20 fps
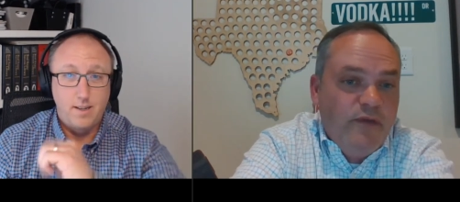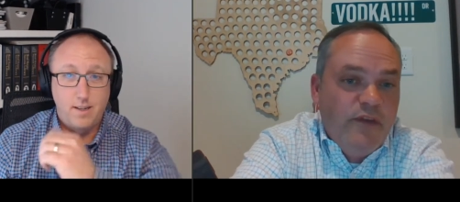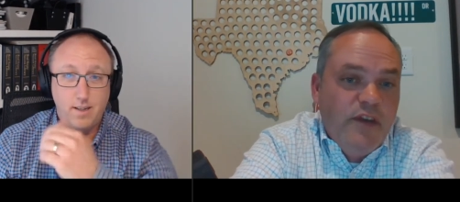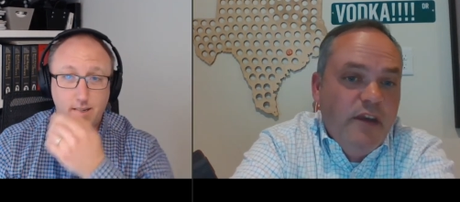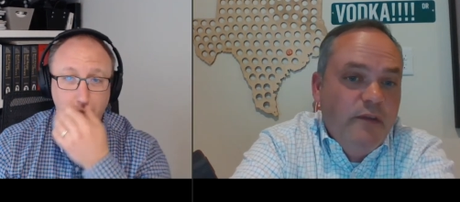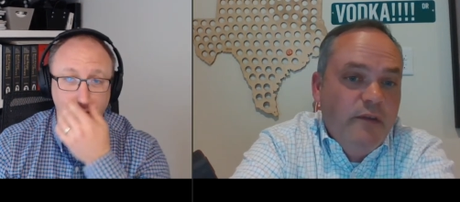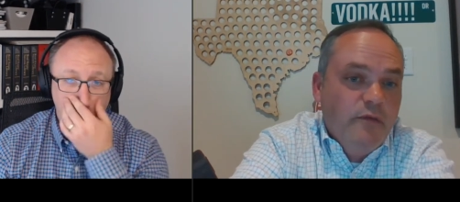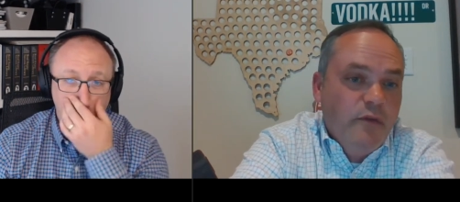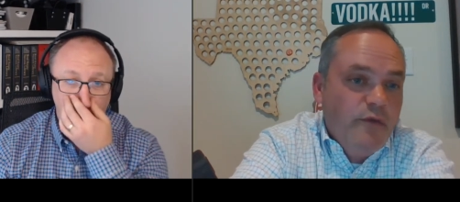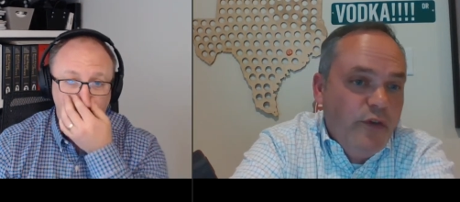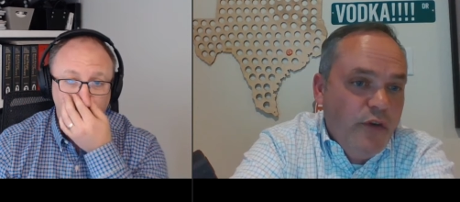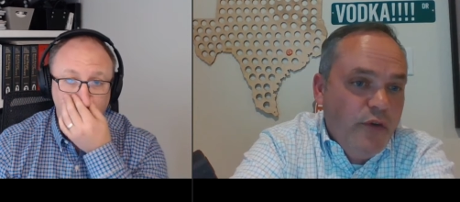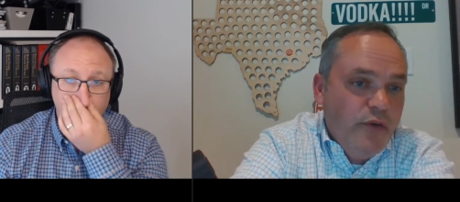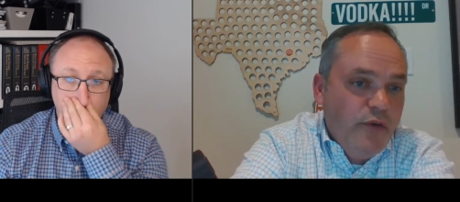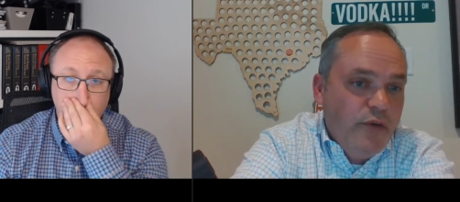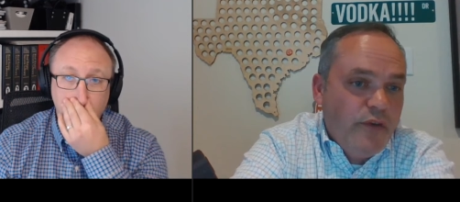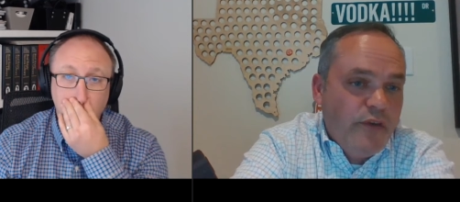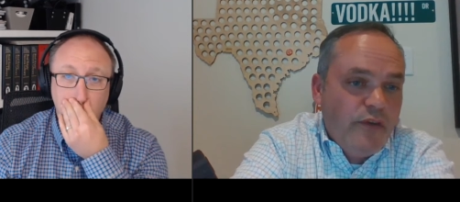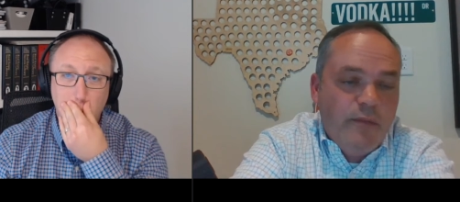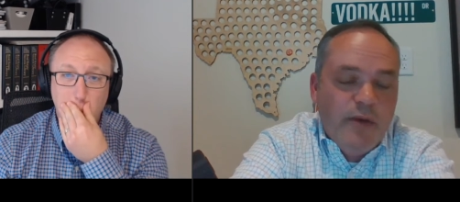Speaker 1: 15
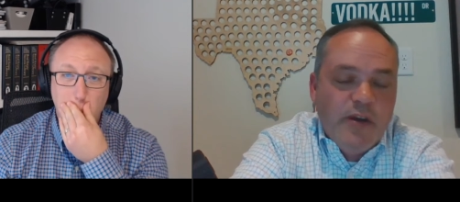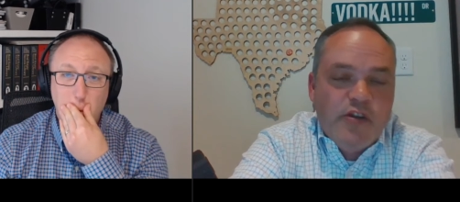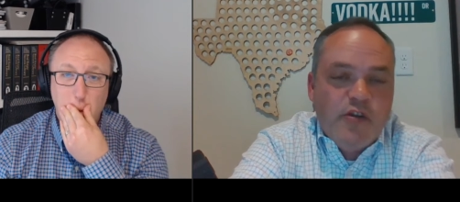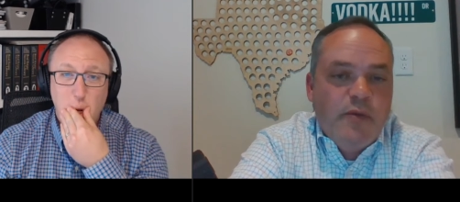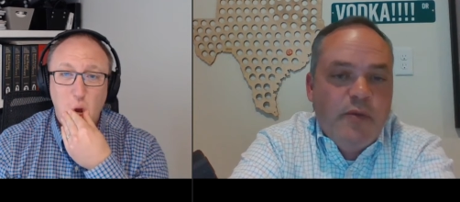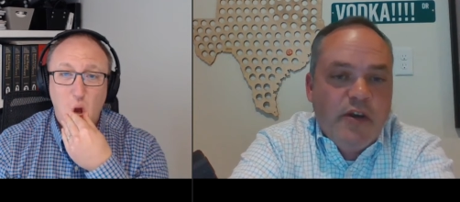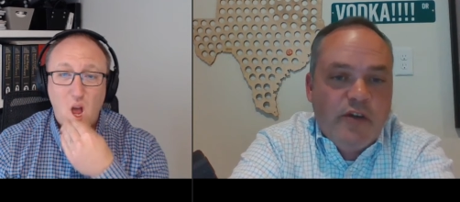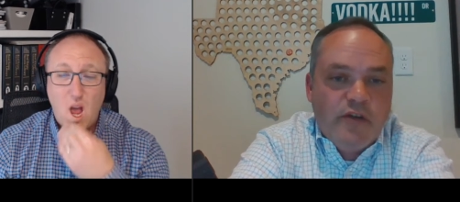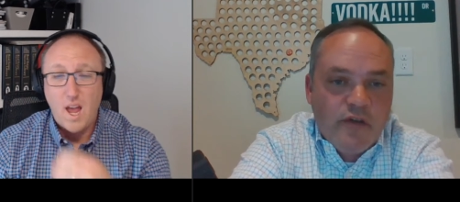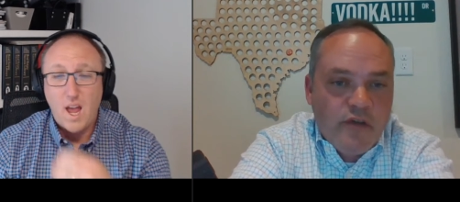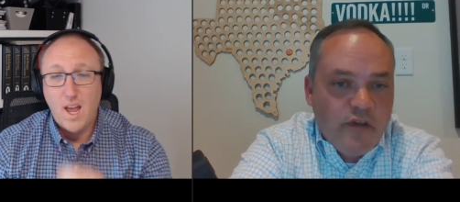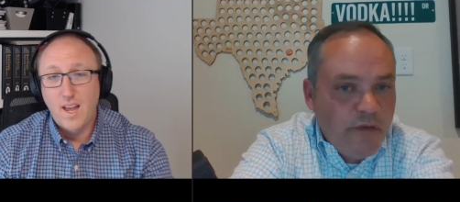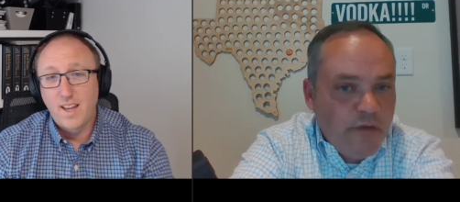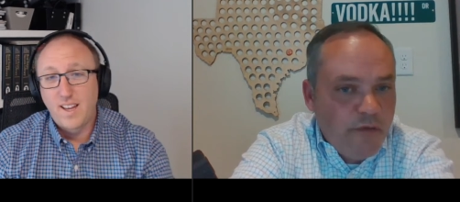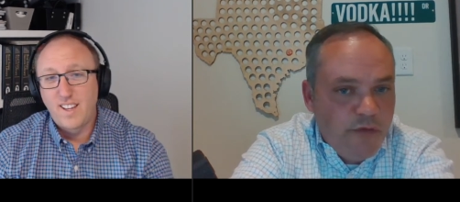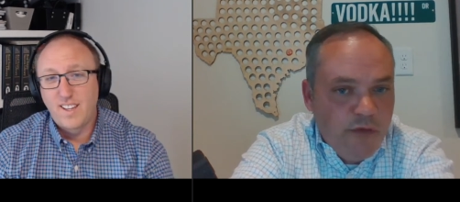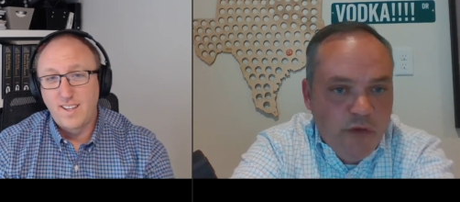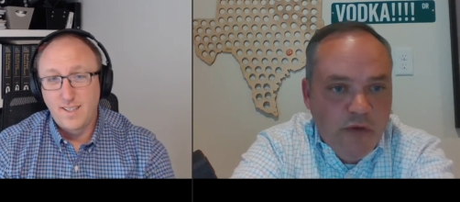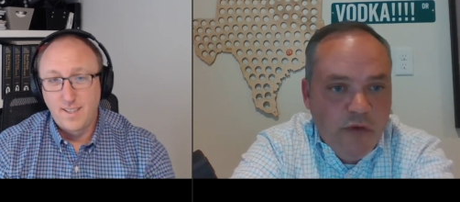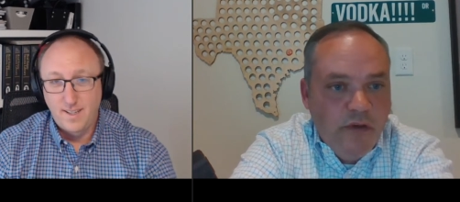reviews, bunch of pictures of the
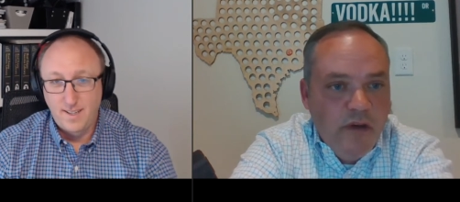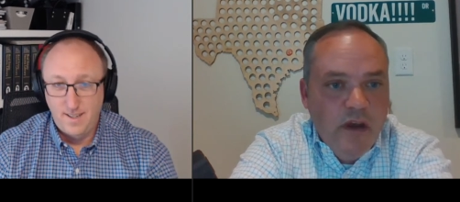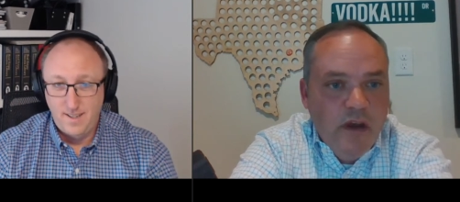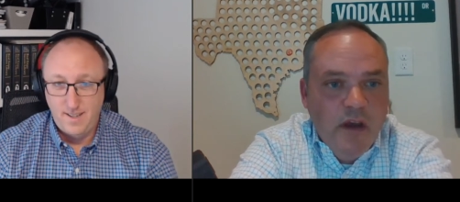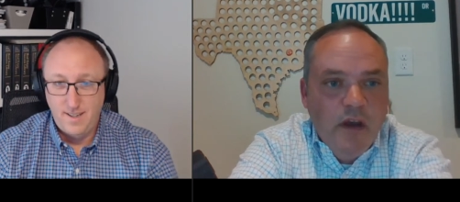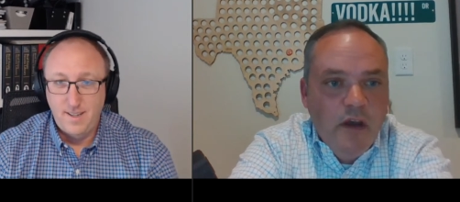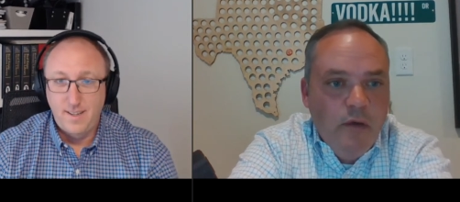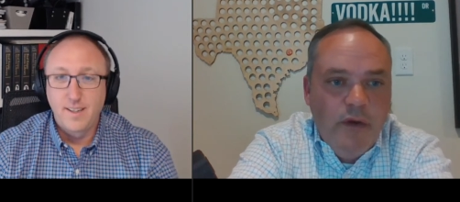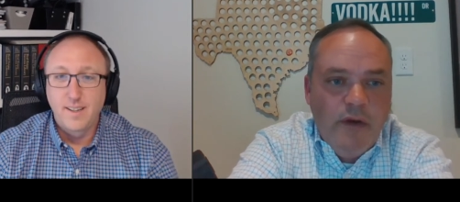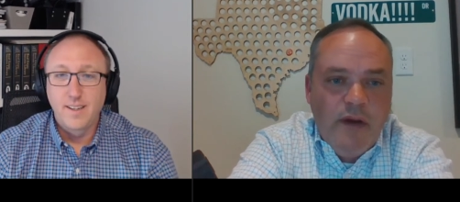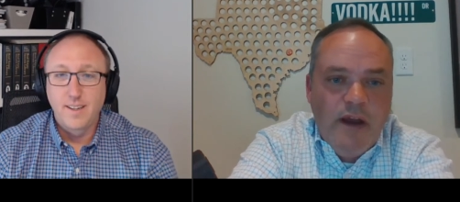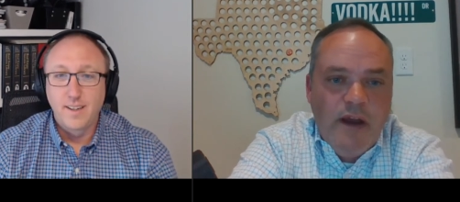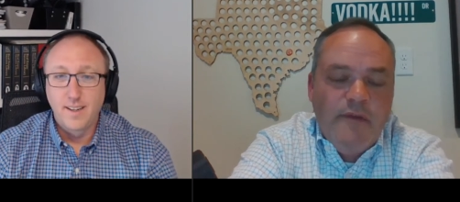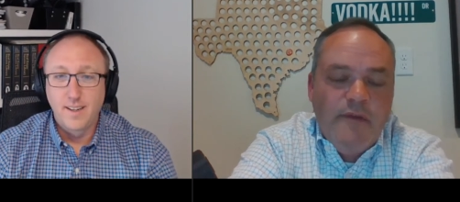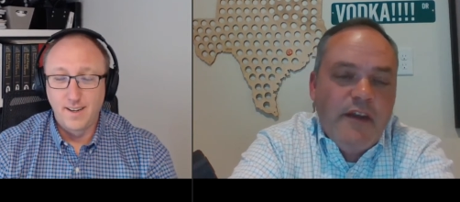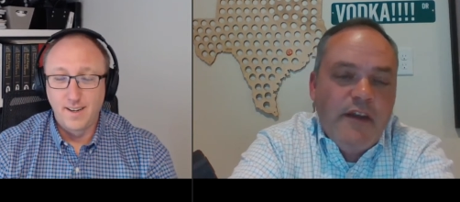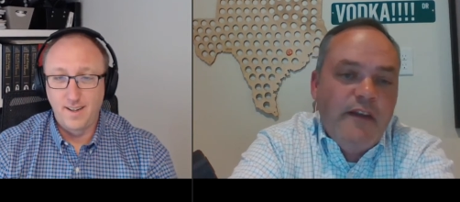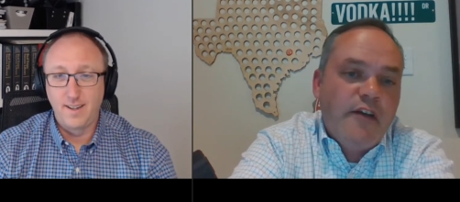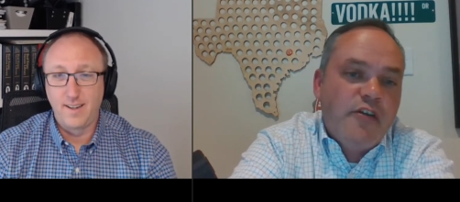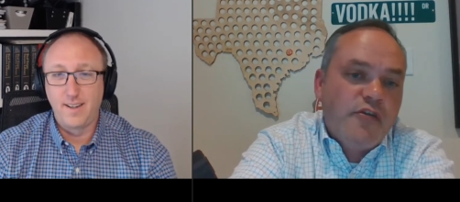food. We don't have
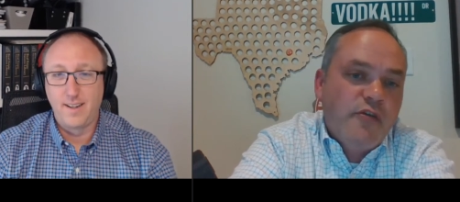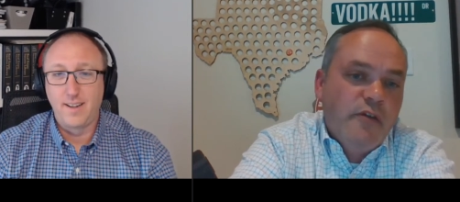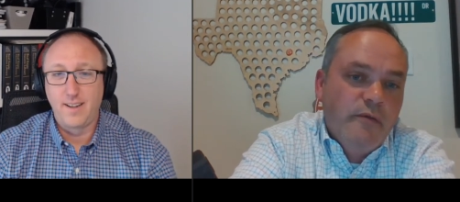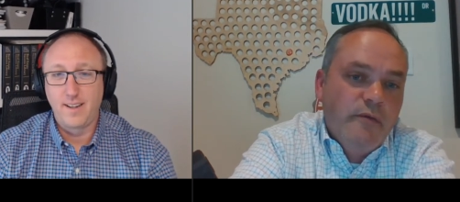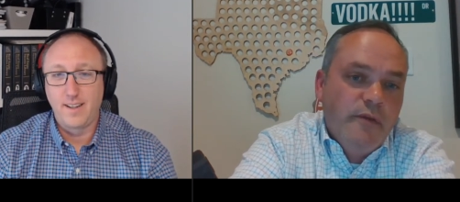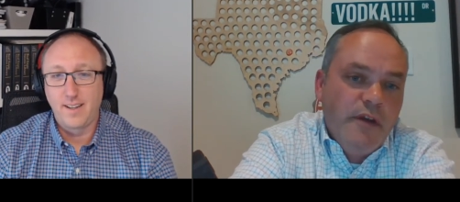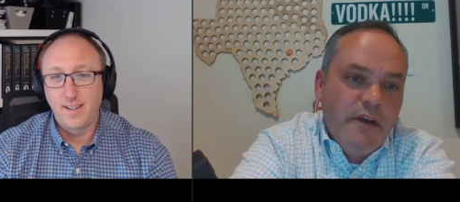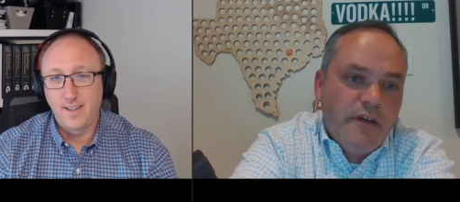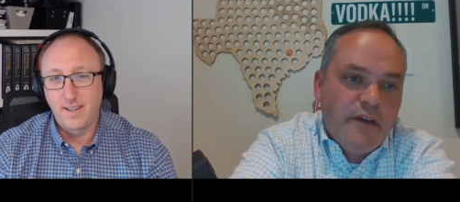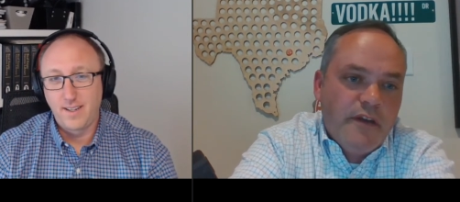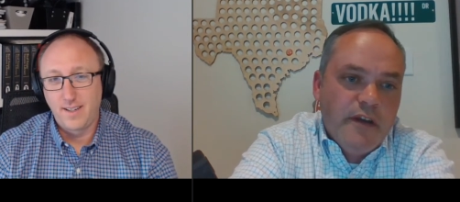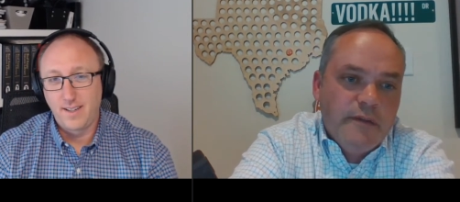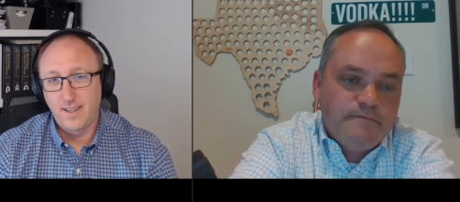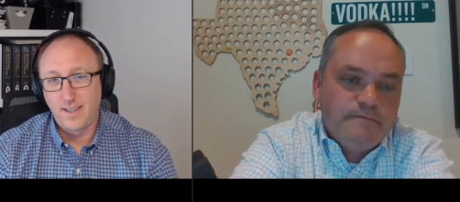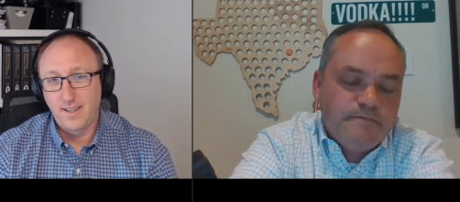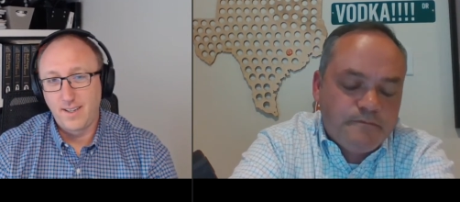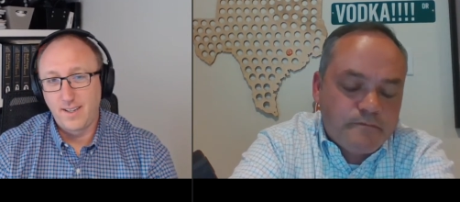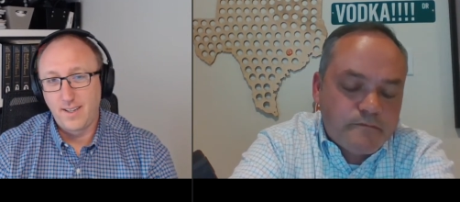that luxury in real estate.